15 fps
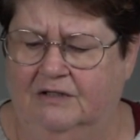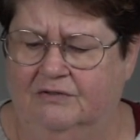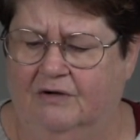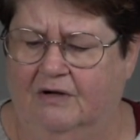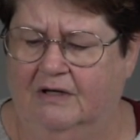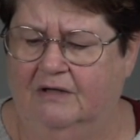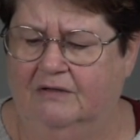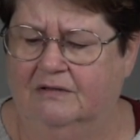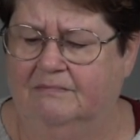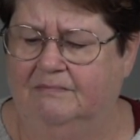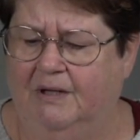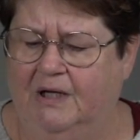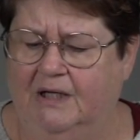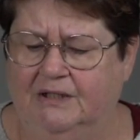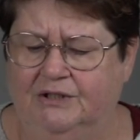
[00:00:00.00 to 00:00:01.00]
try not to
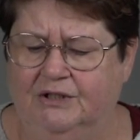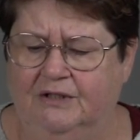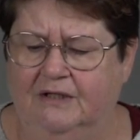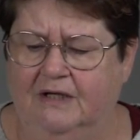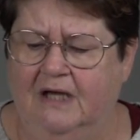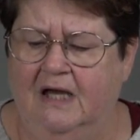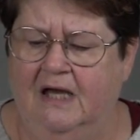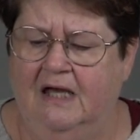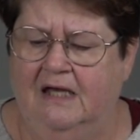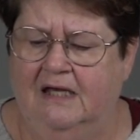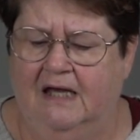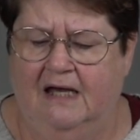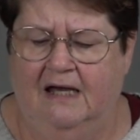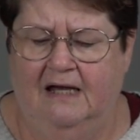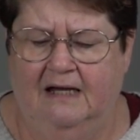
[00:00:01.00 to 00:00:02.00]
blind you.
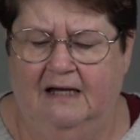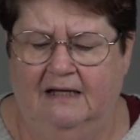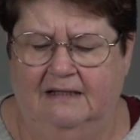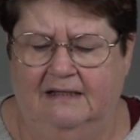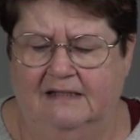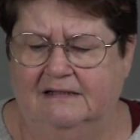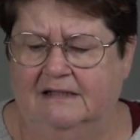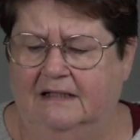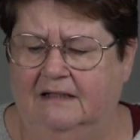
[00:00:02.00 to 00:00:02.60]
There's a